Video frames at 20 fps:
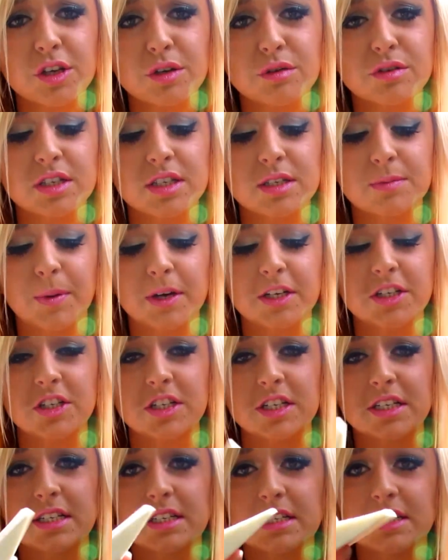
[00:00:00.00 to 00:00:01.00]
use
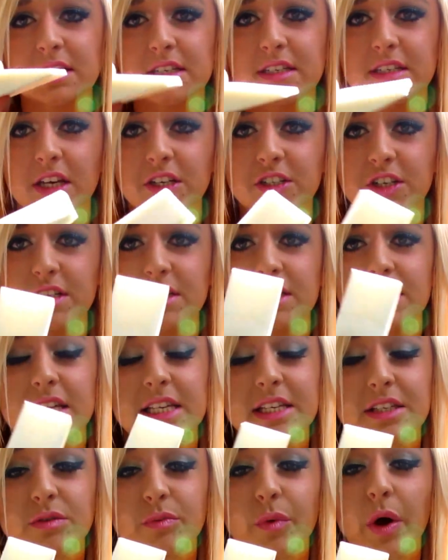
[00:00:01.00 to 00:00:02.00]
sponges such as
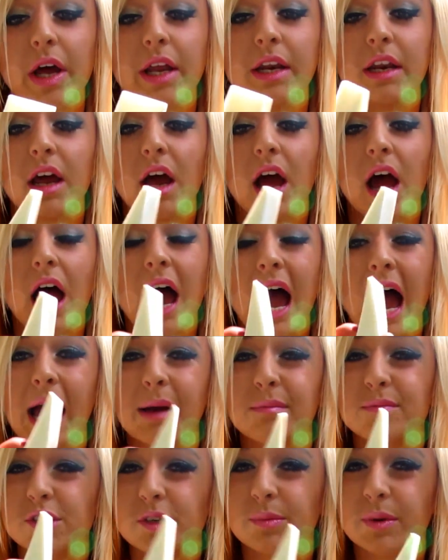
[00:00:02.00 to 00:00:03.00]
this one.
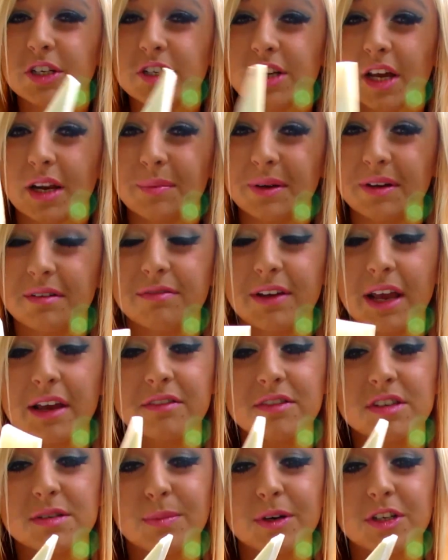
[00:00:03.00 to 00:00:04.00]
I'm so much not a big fan
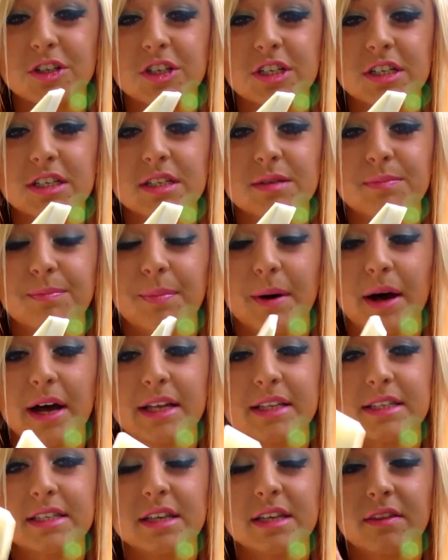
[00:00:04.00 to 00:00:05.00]
of sponges,
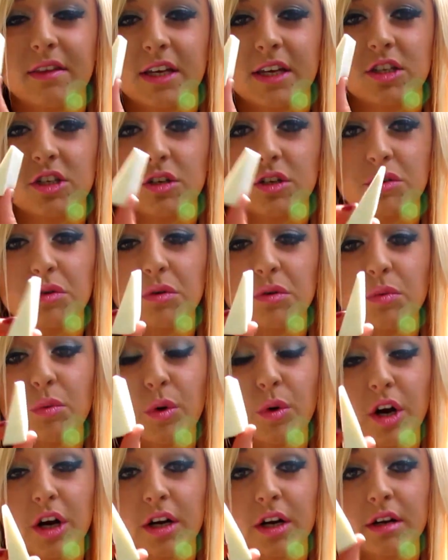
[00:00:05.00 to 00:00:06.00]
but they do
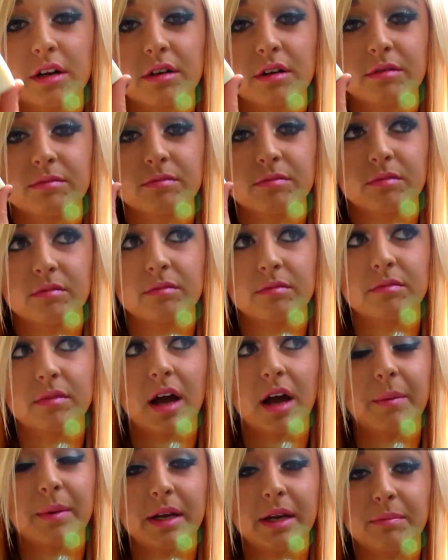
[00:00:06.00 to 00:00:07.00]
work,
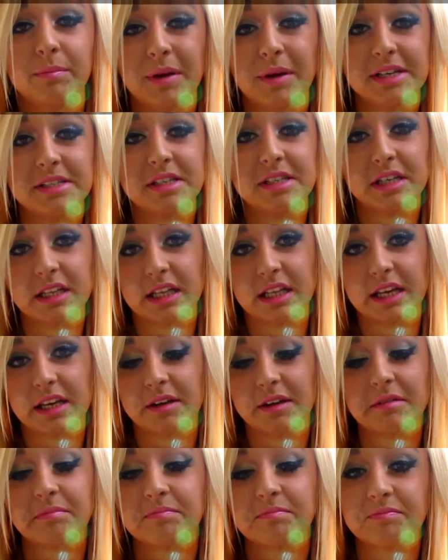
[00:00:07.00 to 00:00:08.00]
I mean,
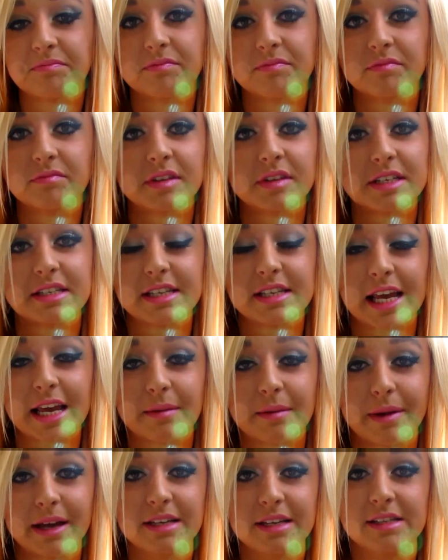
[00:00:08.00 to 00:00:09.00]
basically the
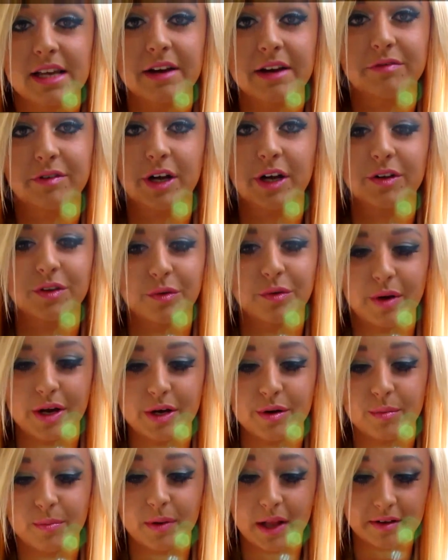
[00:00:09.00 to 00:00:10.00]
same as every other way
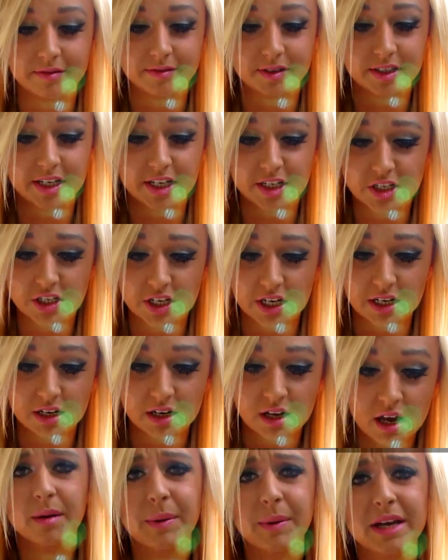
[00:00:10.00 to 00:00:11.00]
to apply
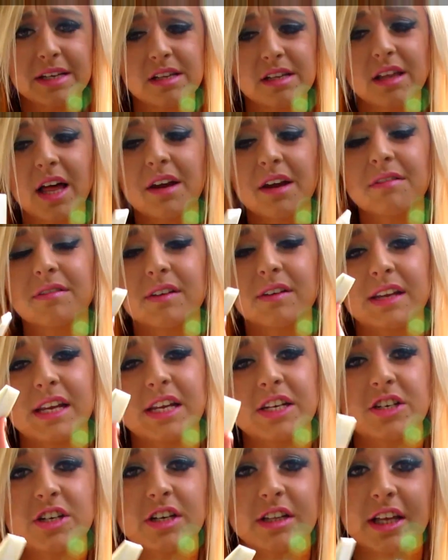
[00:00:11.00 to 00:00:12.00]
foundation, because a lot of
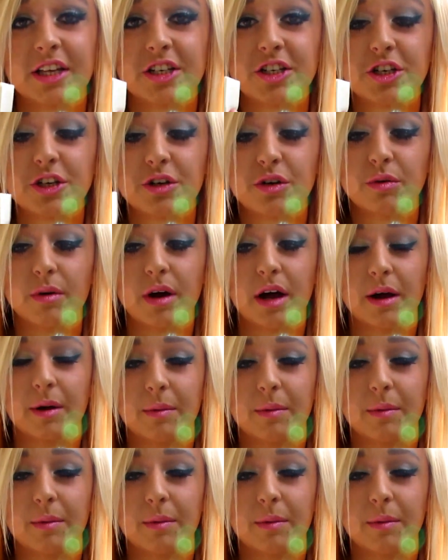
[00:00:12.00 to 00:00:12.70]
foundation that you